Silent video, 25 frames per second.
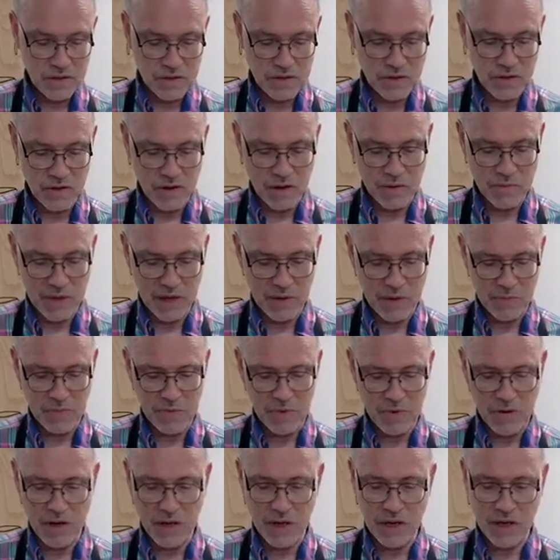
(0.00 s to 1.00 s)
So I may
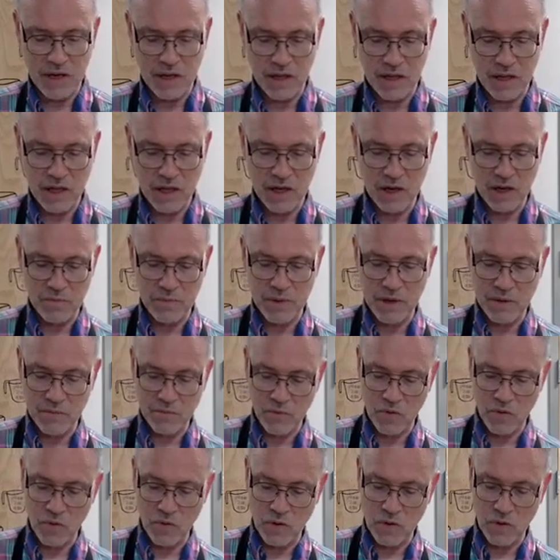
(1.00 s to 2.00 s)
put in a little bit
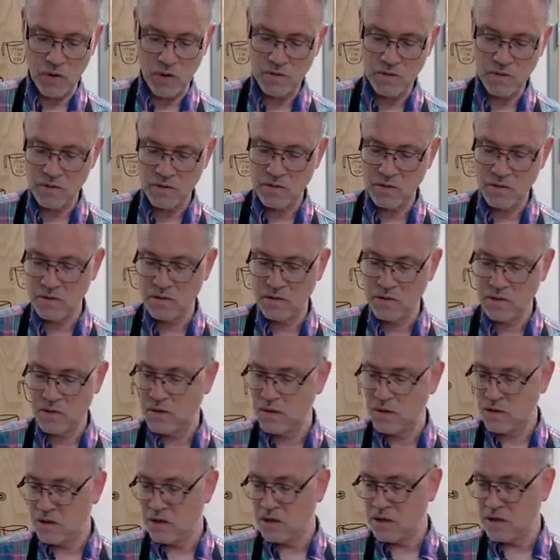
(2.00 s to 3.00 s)
more.
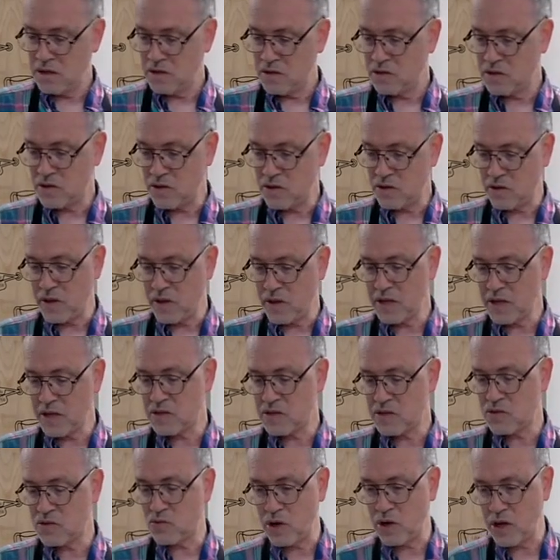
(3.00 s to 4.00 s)
So that's
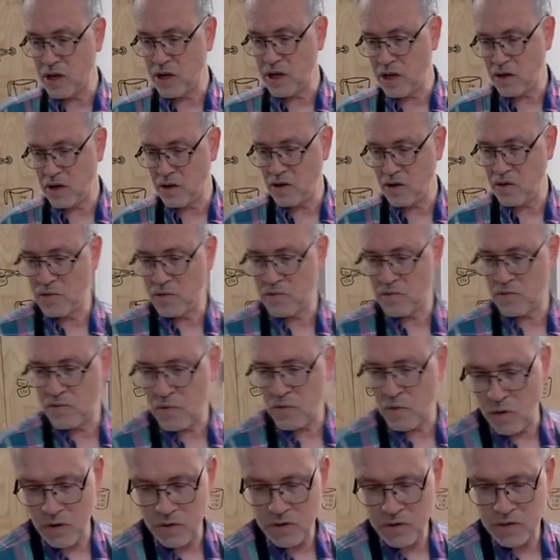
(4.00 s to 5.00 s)
3 or
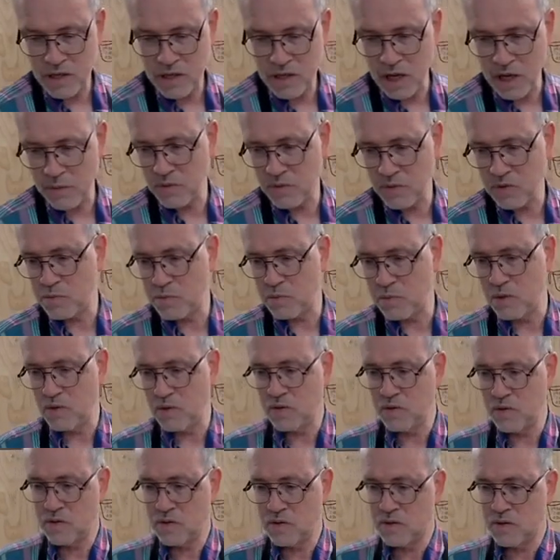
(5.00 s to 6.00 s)
4
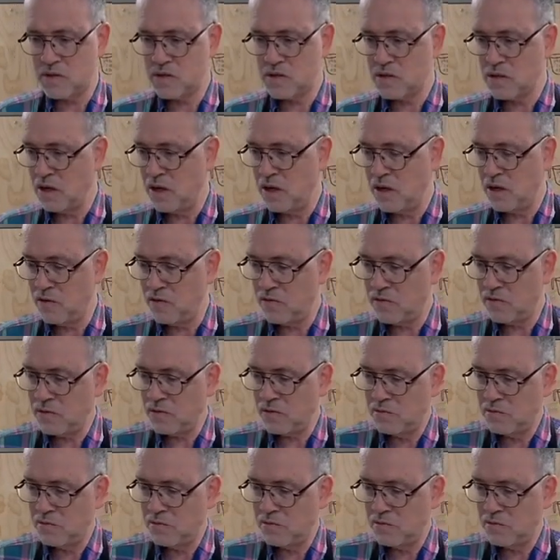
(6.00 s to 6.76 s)
tablespoons of.